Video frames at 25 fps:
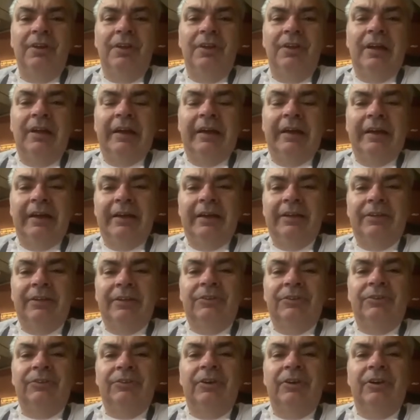
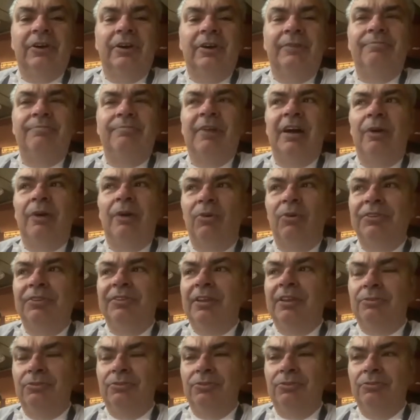And I
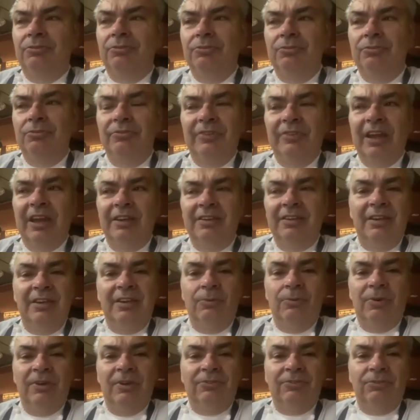wanted the idea
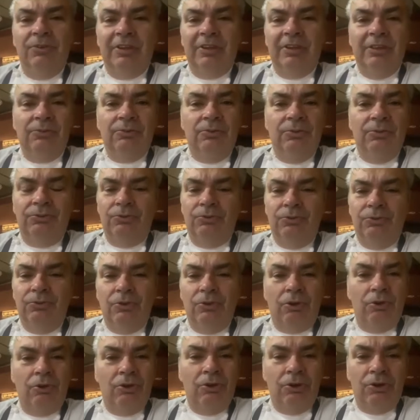was you can go to your
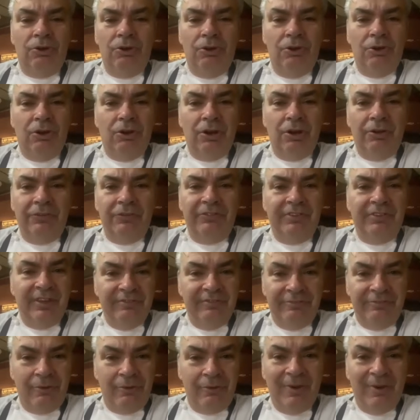local
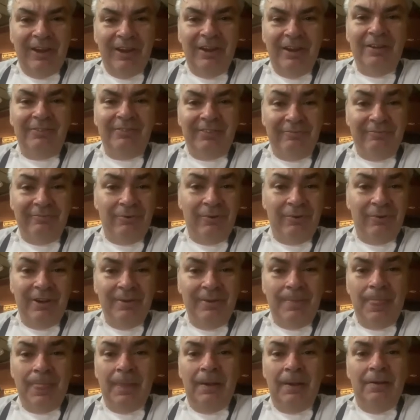Safeway,
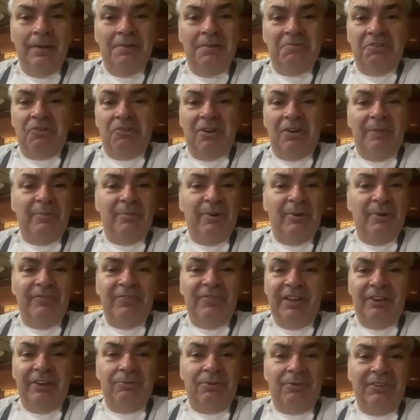grab all
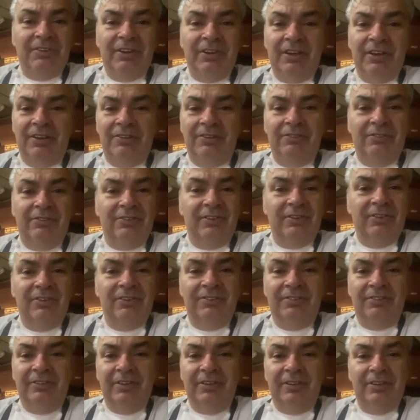the ingredients,
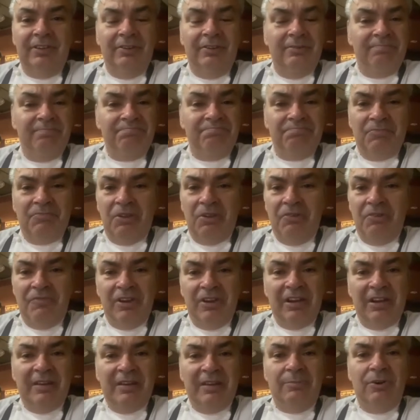easy,
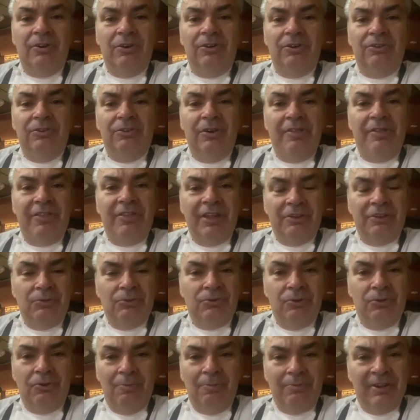available, nothing
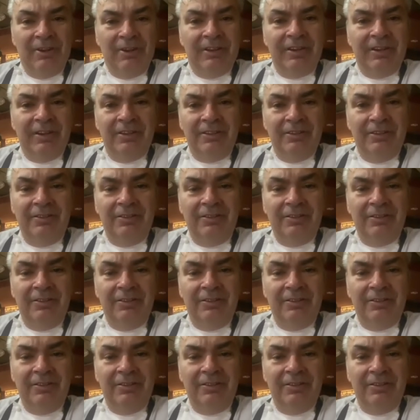too complicated.